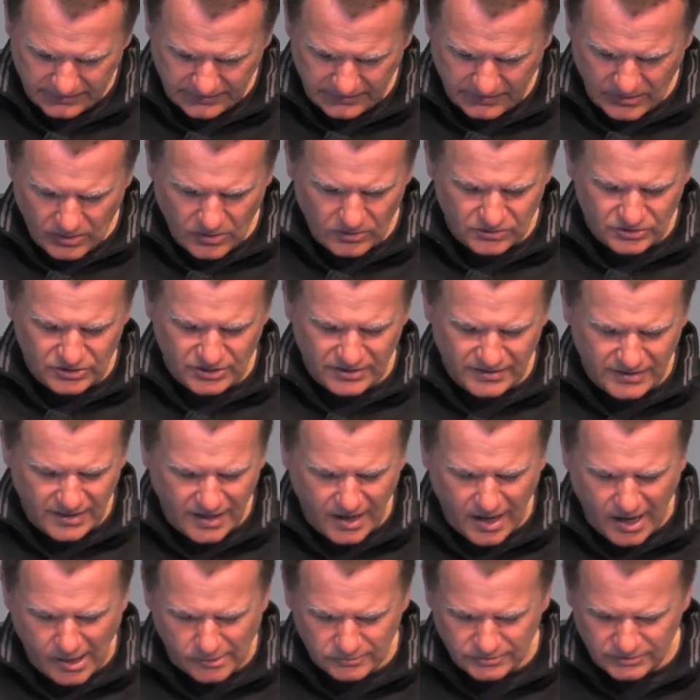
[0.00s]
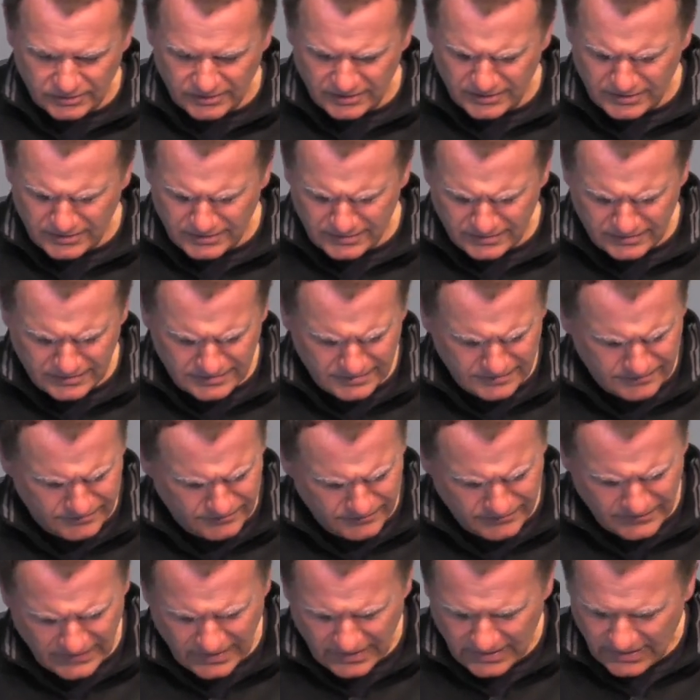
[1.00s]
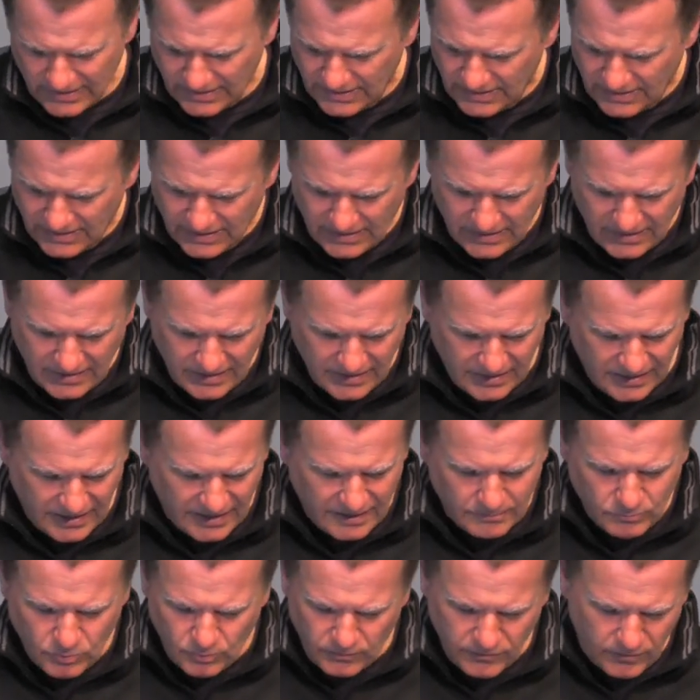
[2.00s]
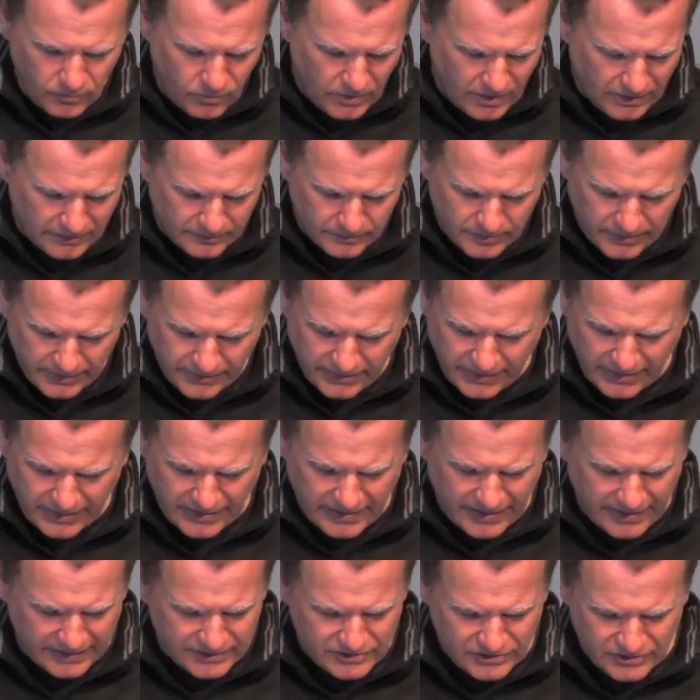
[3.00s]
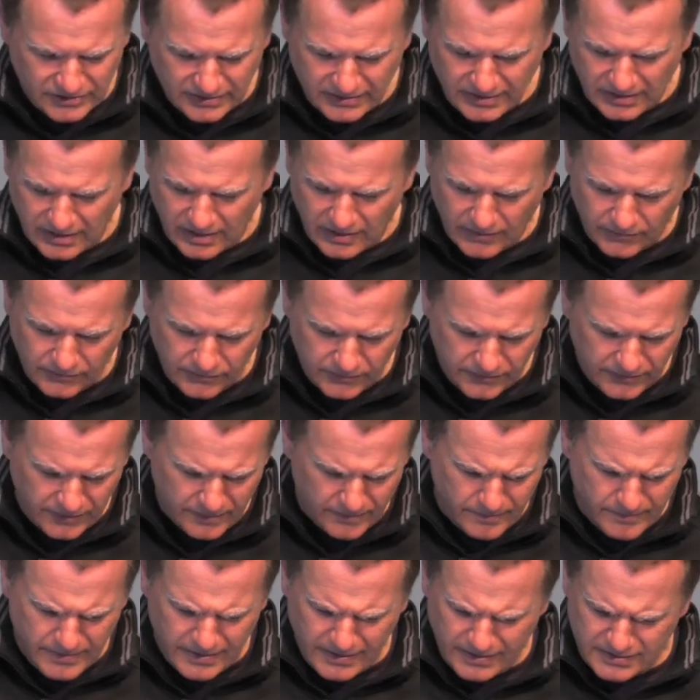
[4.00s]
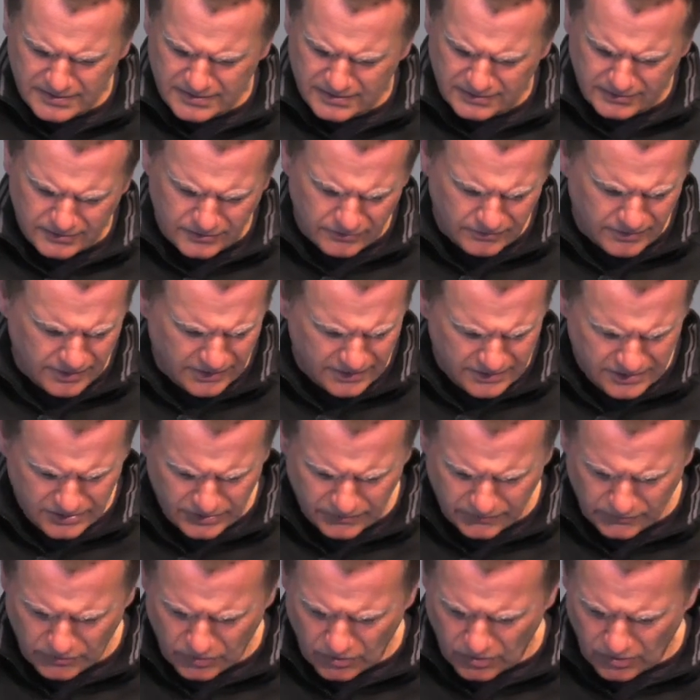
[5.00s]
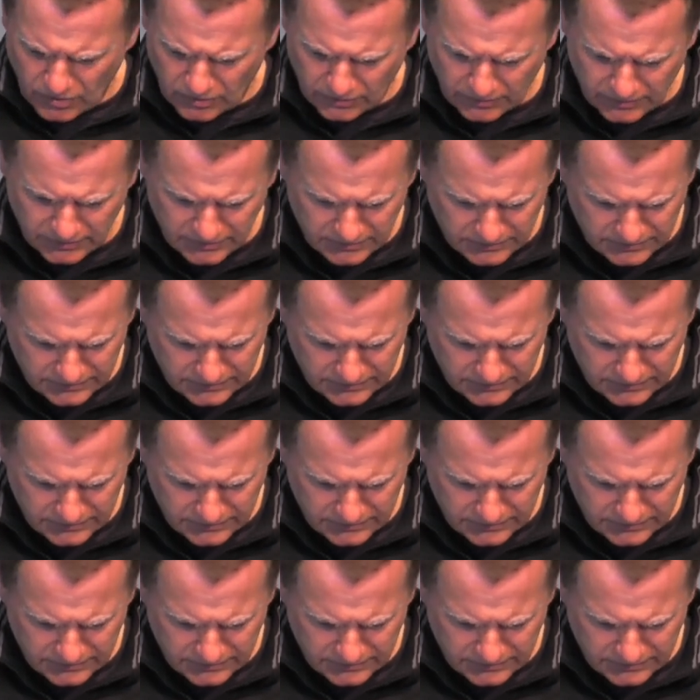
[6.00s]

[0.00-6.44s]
God's in the house. I'm overwhelmed by the chesed love, the amazing grace of God.